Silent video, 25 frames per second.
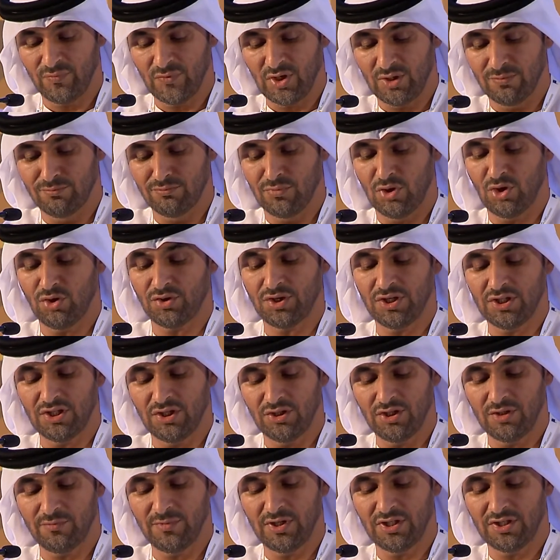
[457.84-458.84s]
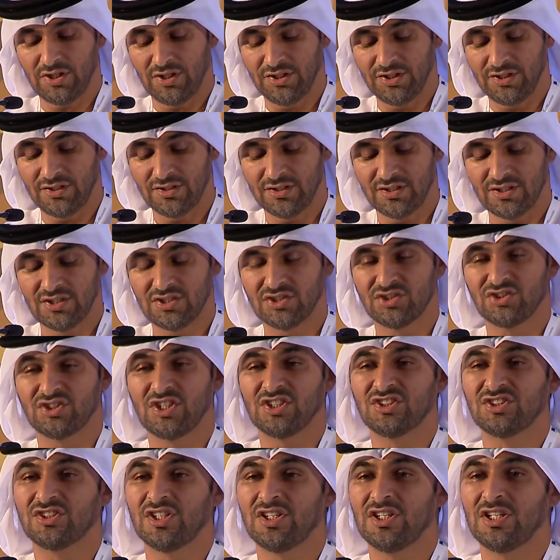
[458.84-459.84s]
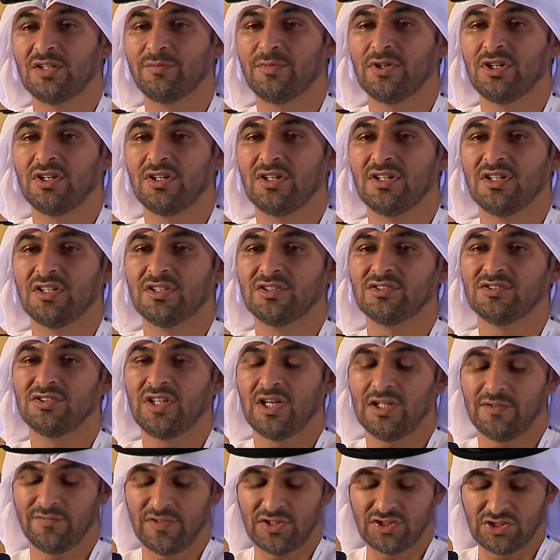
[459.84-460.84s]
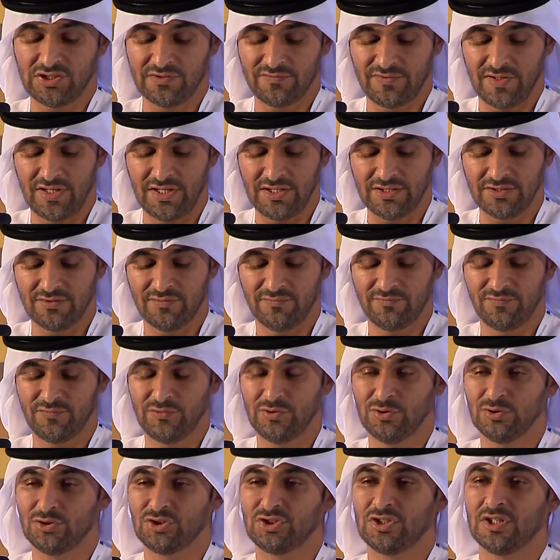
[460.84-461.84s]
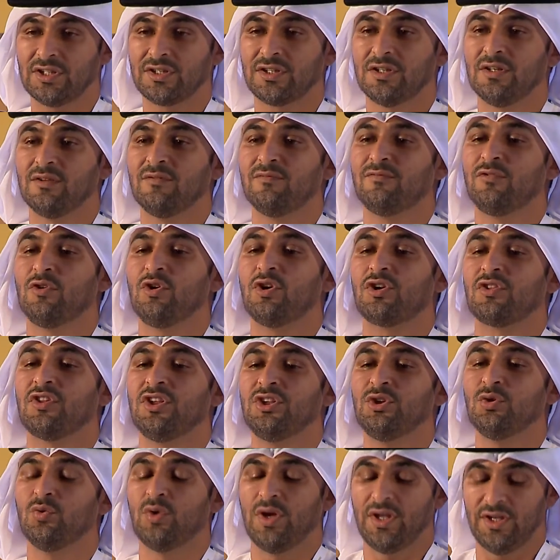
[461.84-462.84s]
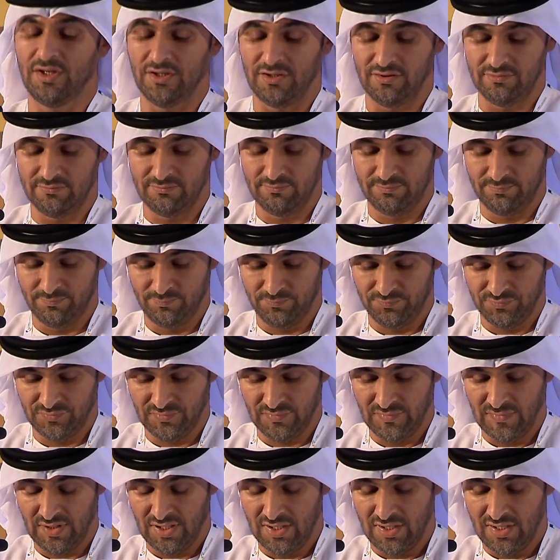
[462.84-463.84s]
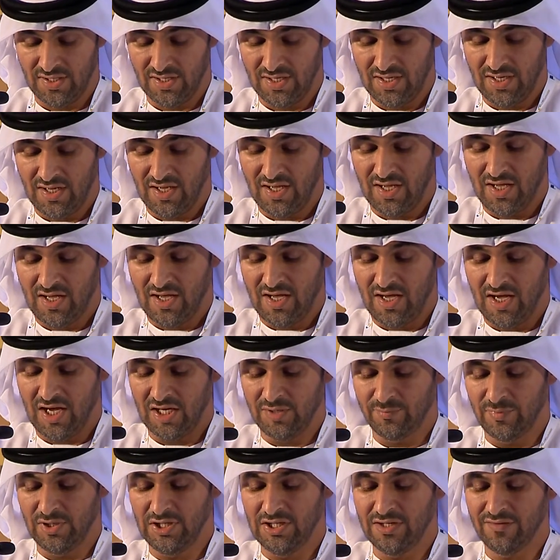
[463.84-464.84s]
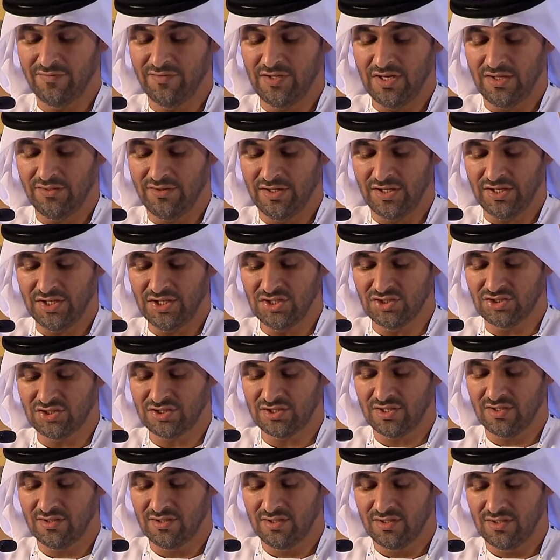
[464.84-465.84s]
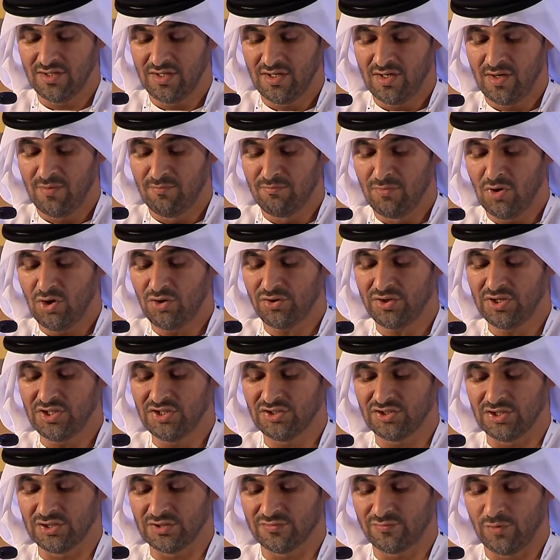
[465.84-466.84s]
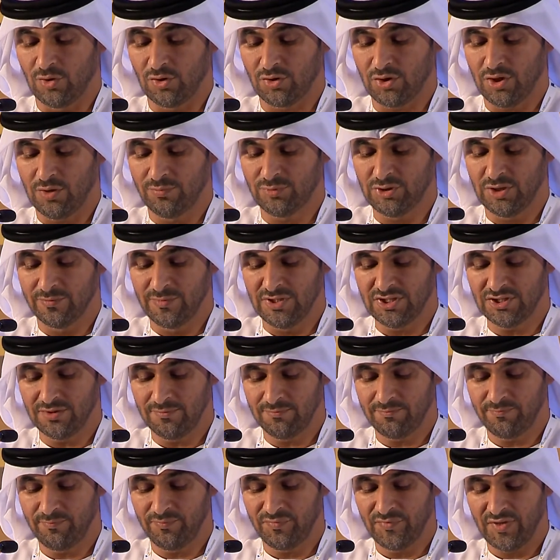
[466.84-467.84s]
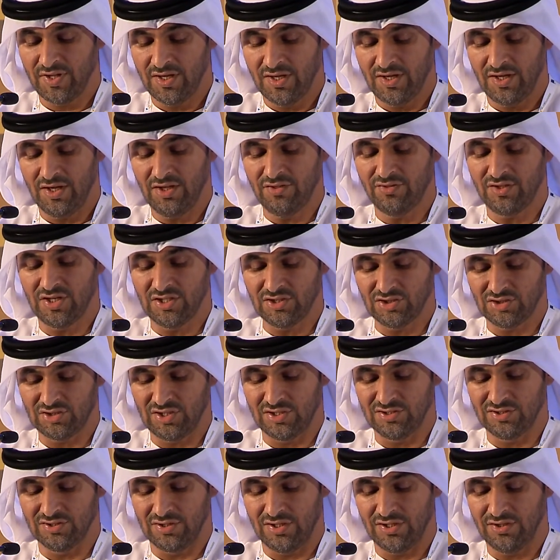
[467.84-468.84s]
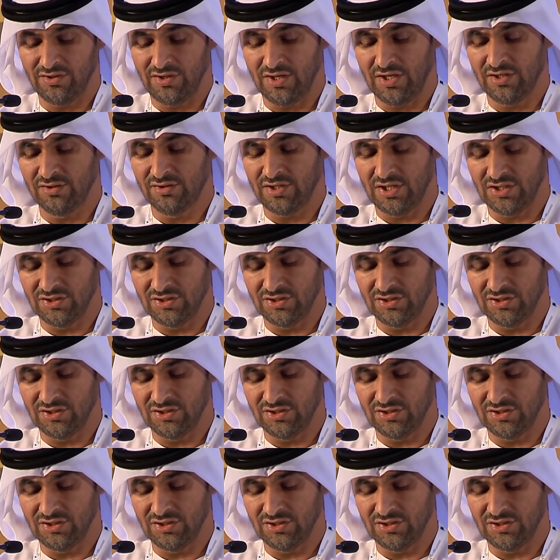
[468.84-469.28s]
more economically sustainable, diversified future for the UAE. I believe that there is more reasons for optimism in the